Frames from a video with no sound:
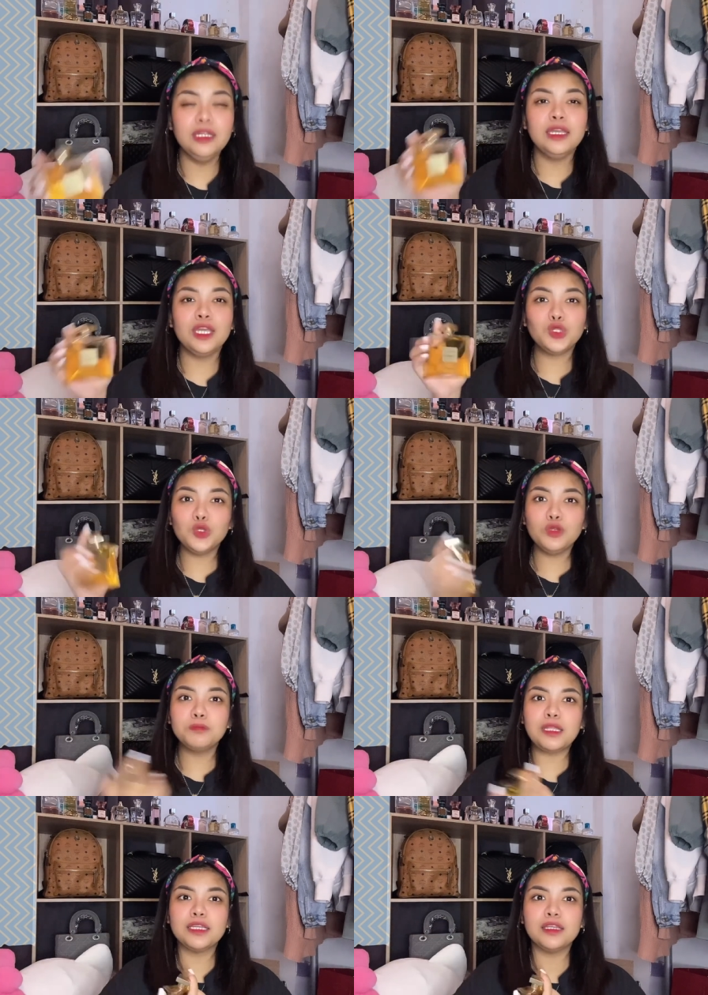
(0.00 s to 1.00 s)
Ito yung
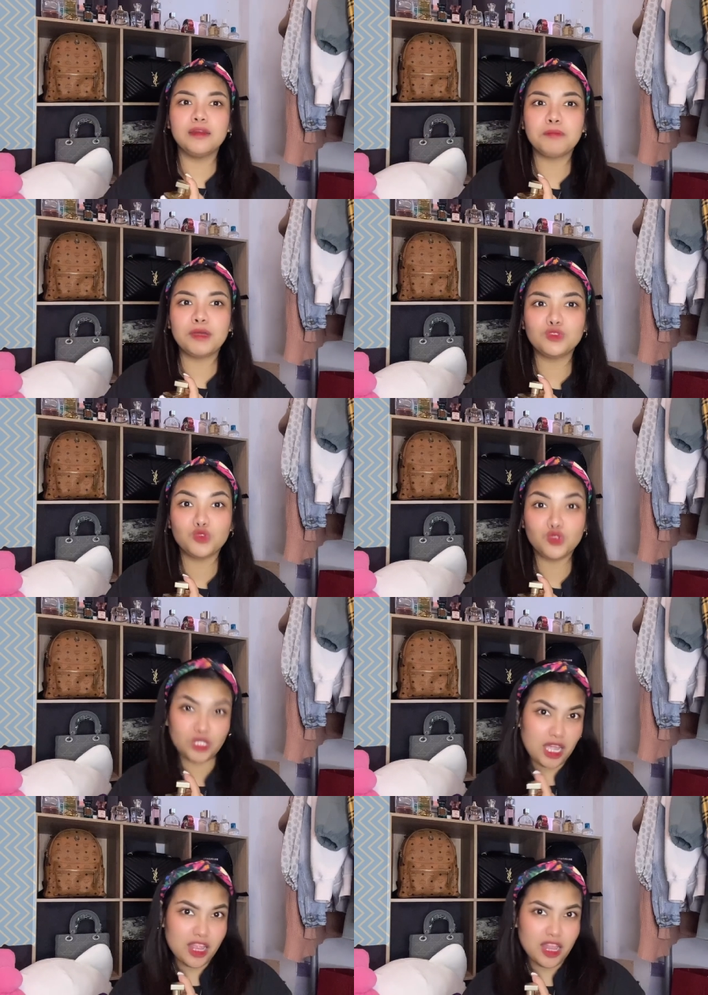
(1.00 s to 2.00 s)
talagang pang
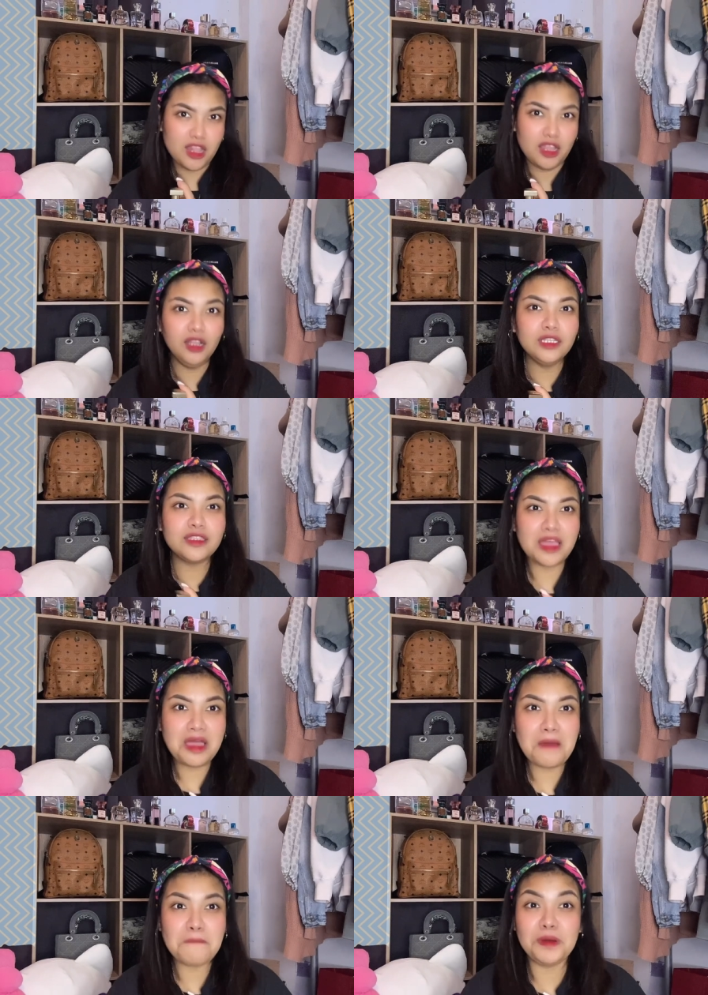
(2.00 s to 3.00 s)
social
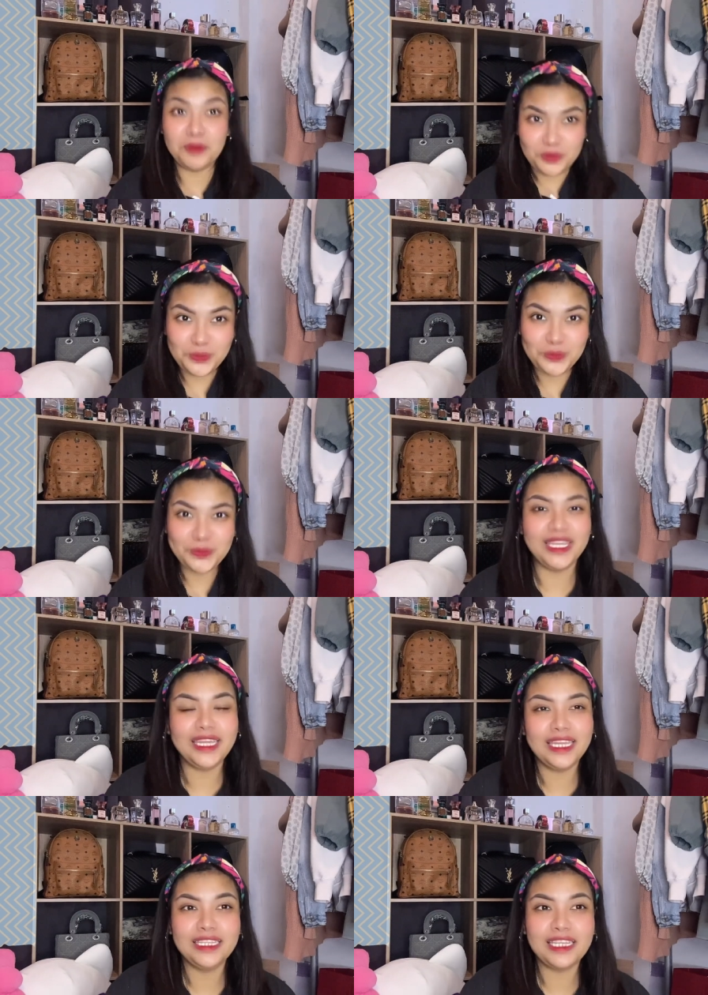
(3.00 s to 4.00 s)
na pabango.
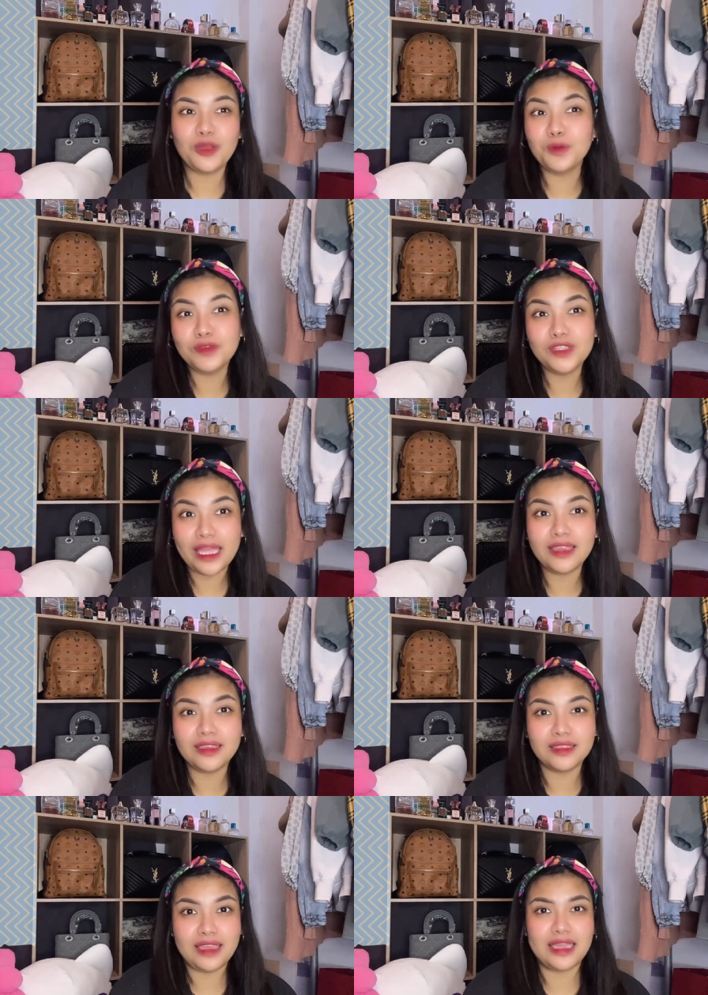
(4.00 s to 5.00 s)
And I hope you like
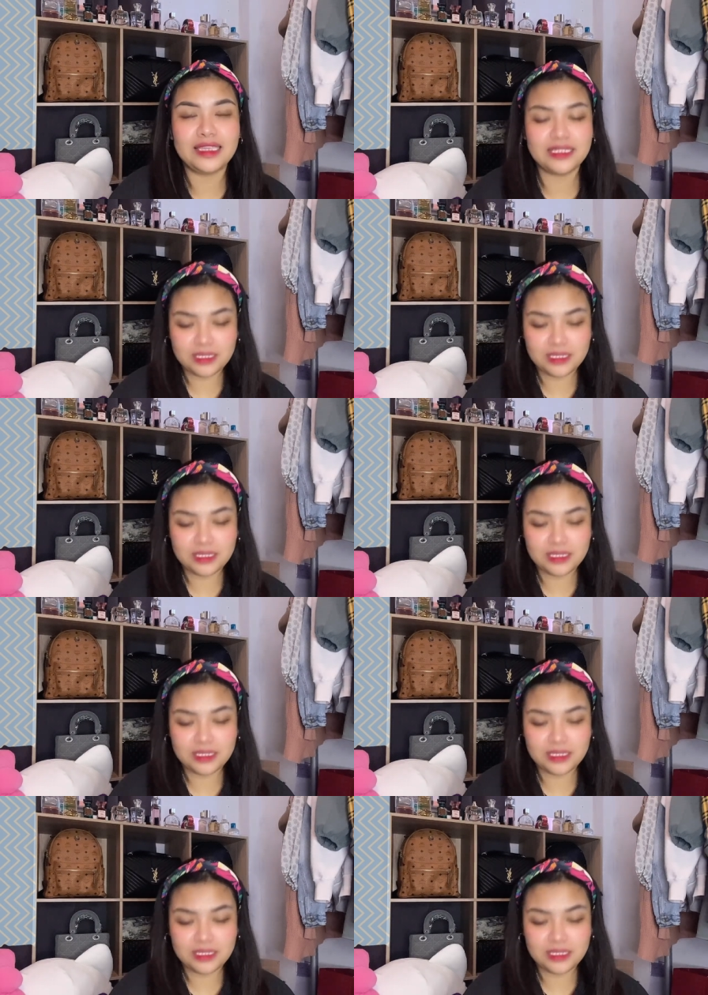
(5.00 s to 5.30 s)
it, guys.